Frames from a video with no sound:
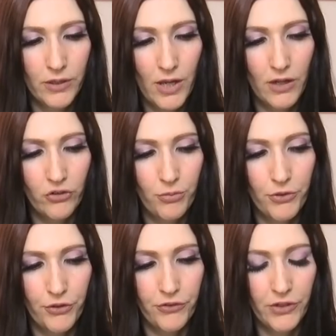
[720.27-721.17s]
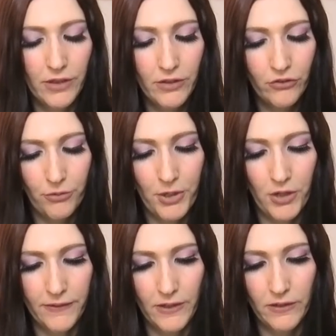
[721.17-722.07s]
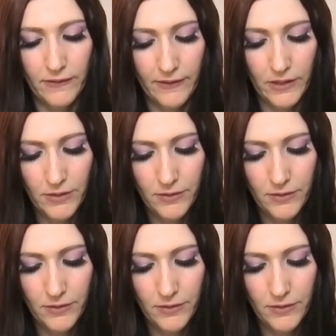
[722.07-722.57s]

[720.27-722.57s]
October 13th. Show me the cards I need to see.